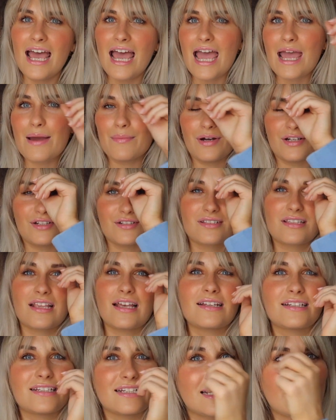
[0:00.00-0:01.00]
I just
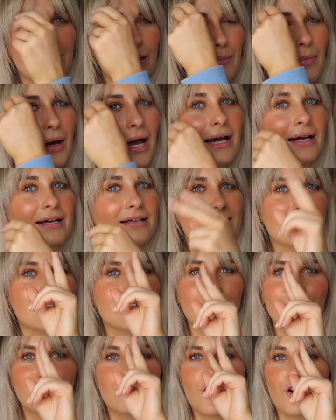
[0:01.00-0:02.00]
like did little bangs
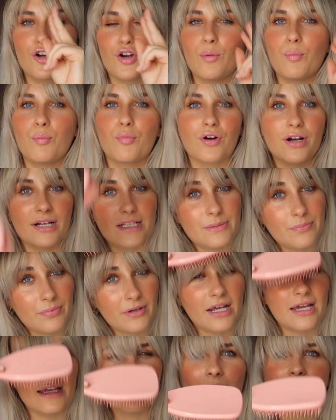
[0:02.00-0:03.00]
and cut upwards, but
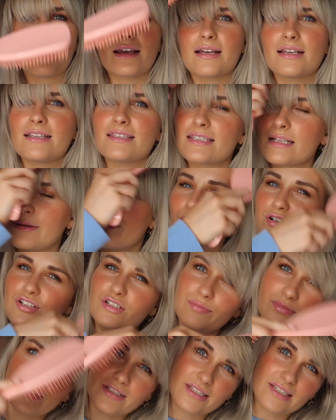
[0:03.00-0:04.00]
I can still brush
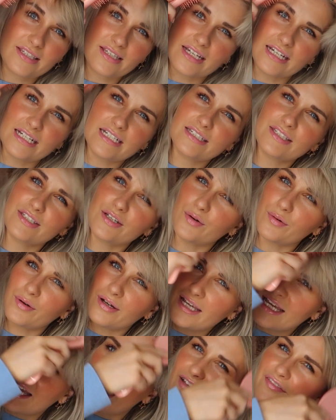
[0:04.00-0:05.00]
them to the side. So
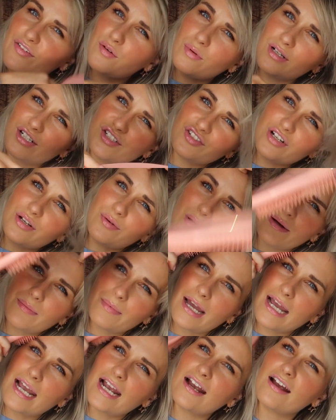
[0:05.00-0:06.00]
if you're wondering why
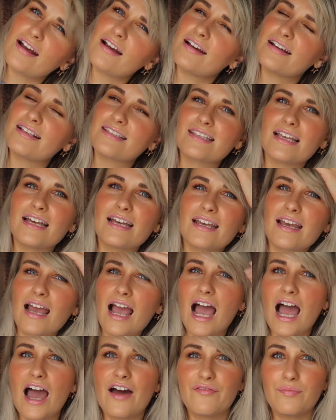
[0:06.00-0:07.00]
my hair is like
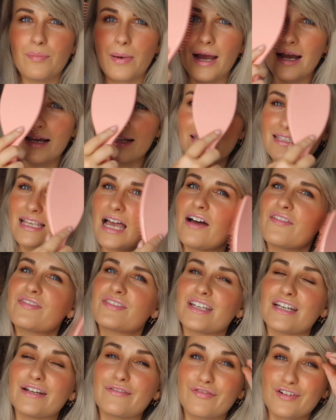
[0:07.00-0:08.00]
half bangs, half
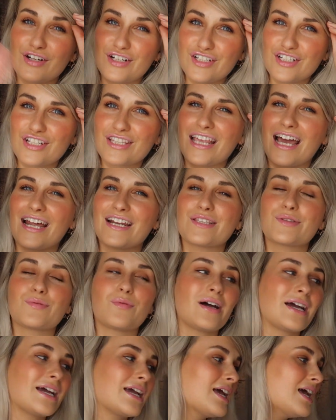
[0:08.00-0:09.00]
side fringe, that is
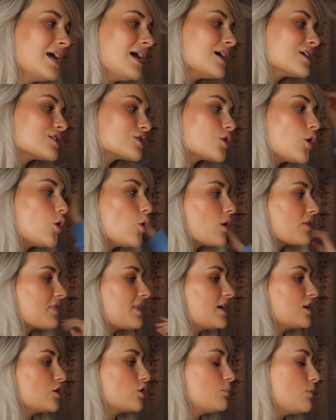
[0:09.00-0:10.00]
why. So
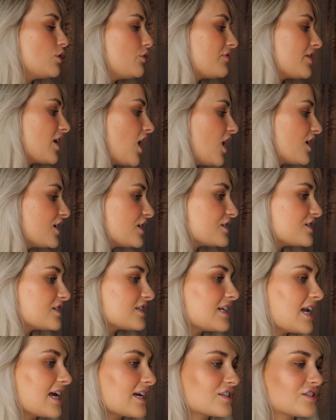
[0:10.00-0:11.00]
then moving on to the
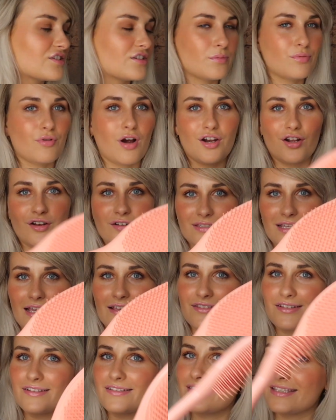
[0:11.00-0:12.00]
next of the products, as
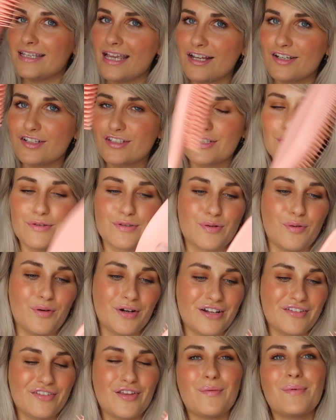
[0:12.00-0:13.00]
you can see I just used one
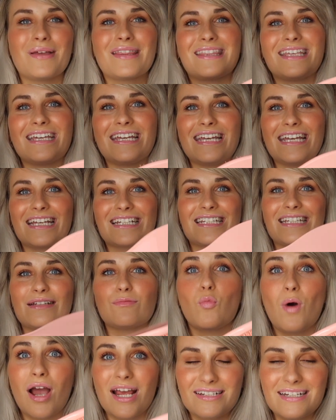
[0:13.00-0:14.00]
of them, the
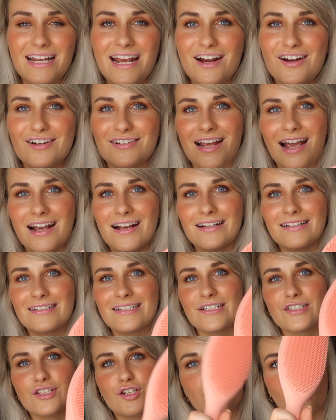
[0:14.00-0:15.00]
wet hair tangle
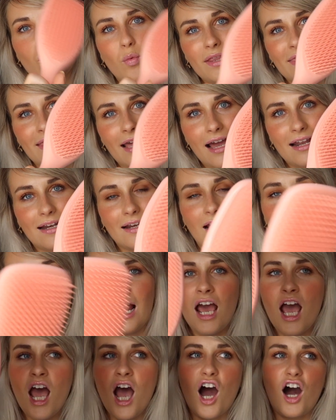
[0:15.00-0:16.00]
teaser with the handle.
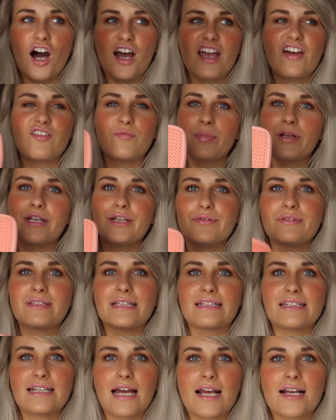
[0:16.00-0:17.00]
I have been
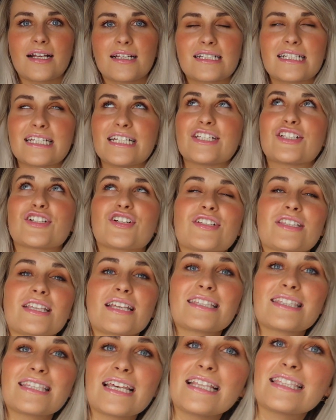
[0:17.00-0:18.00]
using tangle teasers
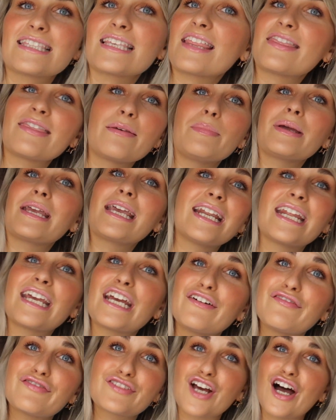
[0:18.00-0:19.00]
since the beginning
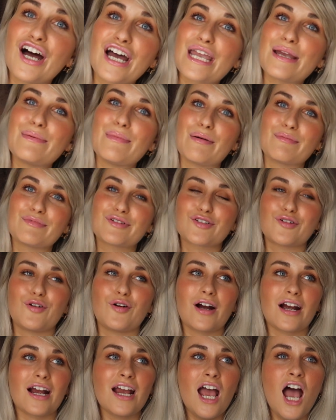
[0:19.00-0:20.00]
of time, I'm
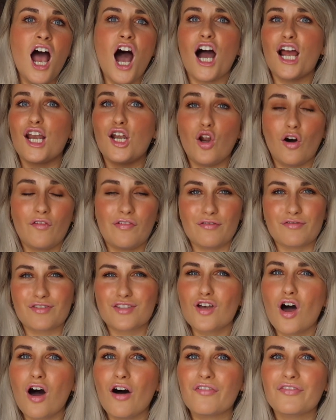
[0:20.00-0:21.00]
sure. I love how
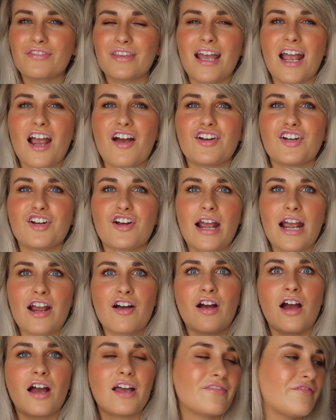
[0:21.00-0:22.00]
soft they are in your
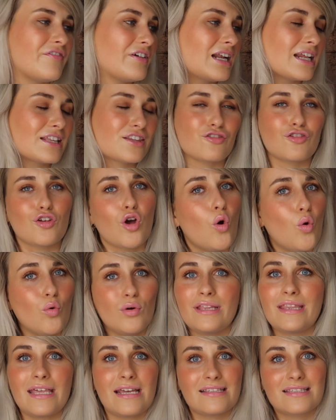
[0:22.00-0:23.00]
hair. I feel like they're the
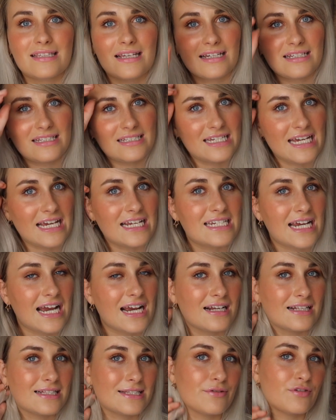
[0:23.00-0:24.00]
only things that can take
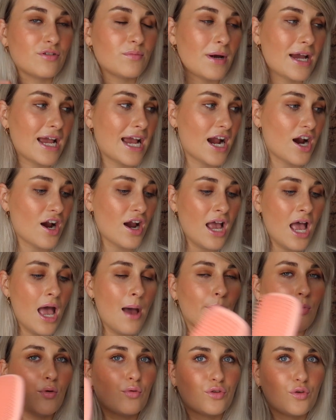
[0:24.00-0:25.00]
tangles out of my hair.
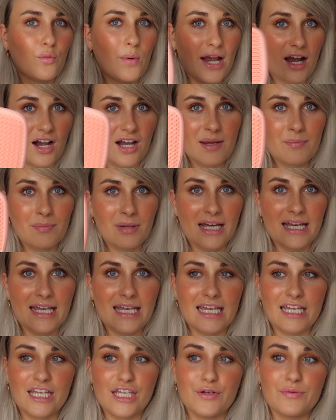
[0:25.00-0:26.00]
But the way I'm
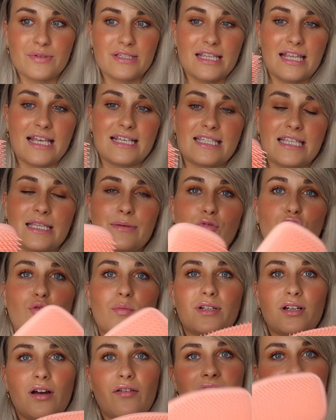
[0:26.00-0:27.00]
liking using this at the
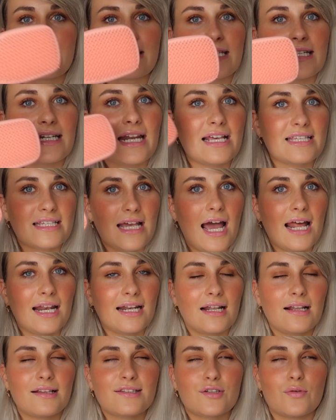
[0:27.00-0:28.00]
moment, obviously it has a
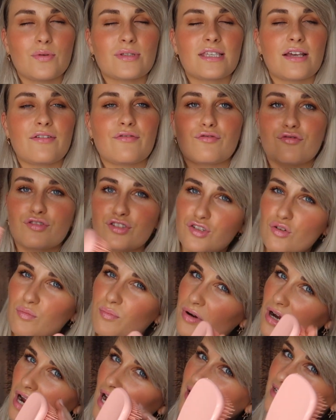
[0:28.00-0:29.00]
handle, so it's
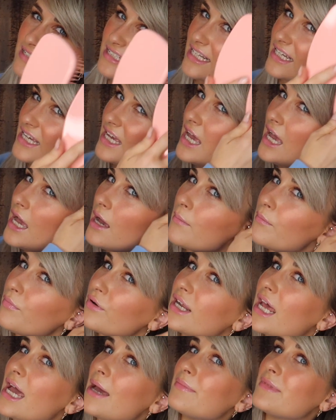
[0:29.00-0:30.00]
super handy. But
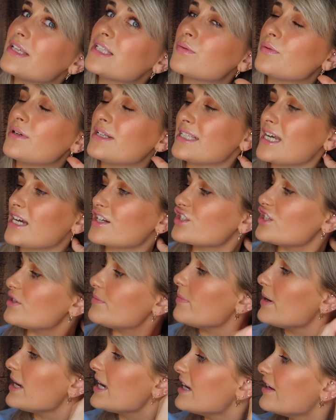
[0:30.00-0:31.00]
this one is actually
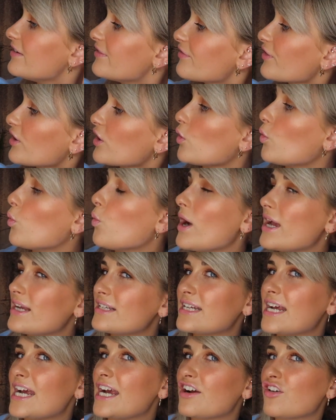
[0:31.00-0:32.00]
made for wet
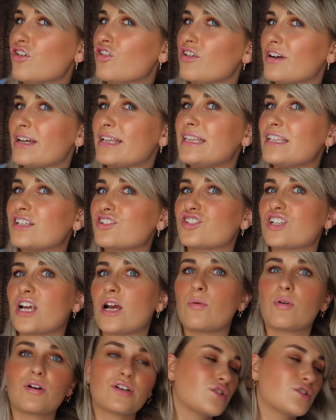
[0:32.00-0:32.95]
hair or in the shower.